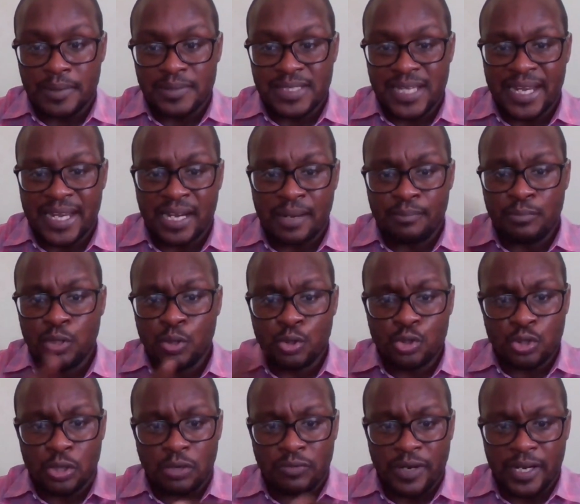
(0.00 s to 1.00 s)
sign a
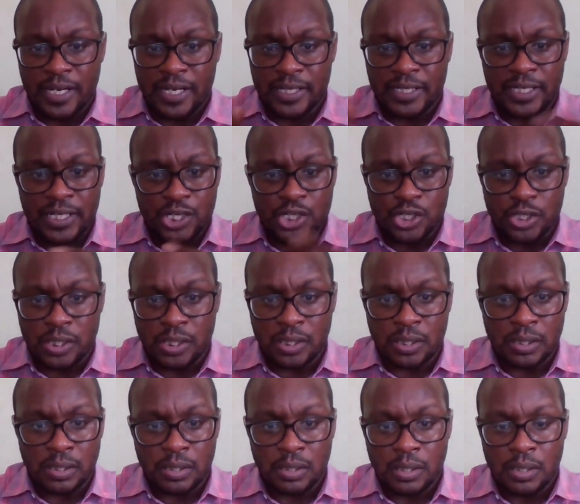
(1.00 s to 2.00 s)
mutual
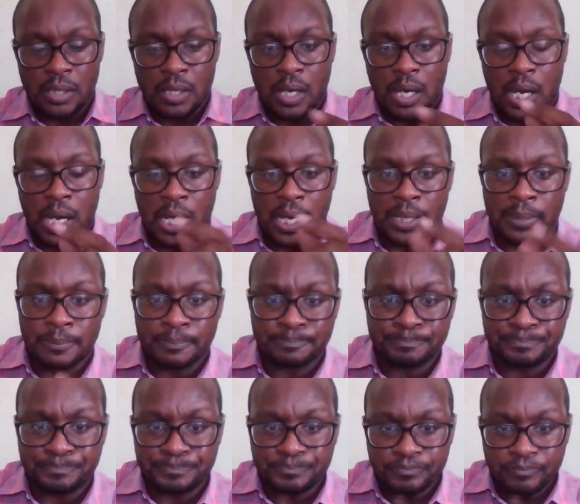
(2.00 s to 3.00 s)
recognition
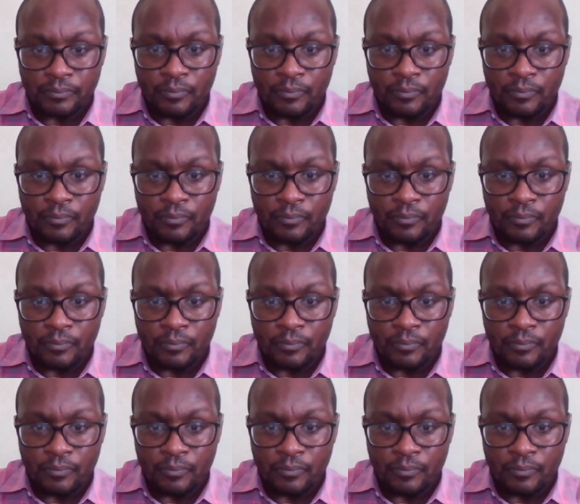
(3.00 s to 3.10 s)
um,